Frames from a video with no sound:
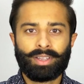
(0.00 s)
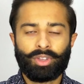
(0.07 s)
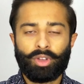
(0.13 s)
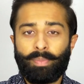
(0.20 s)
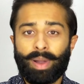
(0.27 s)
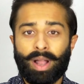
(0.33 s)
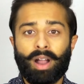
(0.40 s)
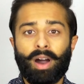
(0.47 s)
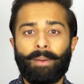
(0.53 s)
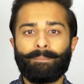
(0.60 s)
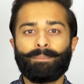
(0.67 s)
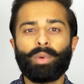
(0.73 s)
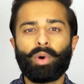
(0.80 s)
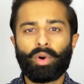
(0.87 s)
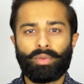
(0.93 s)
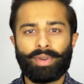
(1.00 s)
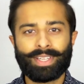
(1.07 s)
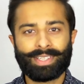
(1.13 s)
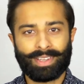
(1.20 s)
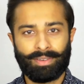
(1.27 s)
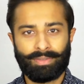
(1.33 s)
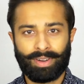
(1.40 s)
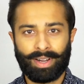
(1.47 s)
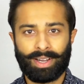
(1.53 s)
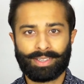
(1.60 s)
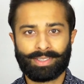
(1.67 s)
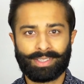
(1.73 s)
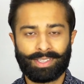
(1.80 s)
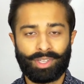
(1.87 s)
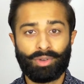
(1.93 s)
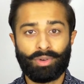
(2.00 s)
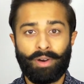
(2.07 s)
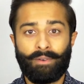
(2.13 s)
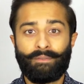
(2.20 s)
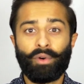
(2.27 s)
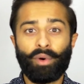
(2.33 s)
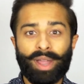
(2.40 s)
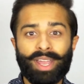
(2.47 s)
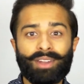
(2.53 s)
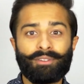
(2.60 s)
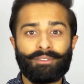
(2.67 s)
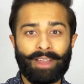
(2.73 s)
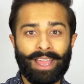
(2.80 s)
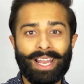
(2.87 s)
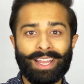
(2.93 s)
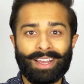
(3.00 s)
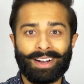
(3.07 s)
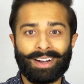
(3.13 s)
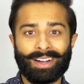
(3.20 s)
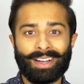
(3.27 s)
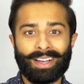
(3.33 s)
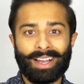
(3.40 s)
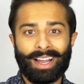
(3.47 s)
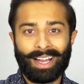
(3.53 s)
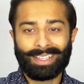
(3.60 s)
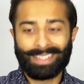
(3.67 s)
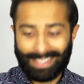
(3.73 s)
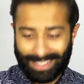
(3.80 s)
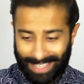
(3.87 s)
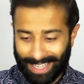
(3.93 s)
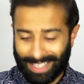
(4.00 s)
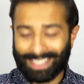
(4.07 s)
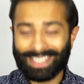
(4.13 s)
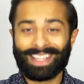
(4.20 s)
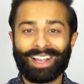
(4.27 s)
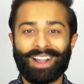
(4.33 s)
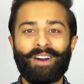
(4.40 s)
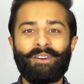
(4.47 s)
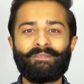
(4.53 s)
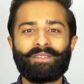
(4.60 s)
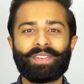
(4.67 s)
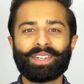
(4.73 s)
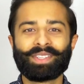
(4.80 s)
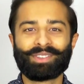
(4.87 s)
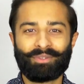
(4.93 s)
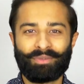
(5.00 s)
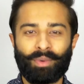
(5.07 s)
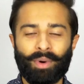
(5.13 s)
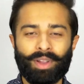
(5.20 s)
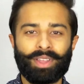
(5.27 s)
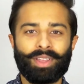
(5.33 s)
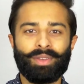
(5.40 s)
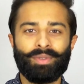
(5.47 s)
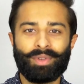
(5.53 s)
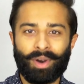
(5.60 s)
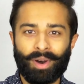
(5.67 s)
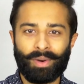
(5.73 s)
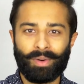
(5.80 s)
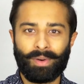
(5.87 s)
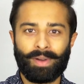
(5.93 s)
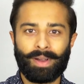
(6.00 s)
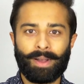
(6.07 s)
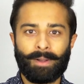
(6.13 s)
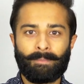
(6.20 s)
you become more risk averse. You avoid failure and stick to the comforts of what you know.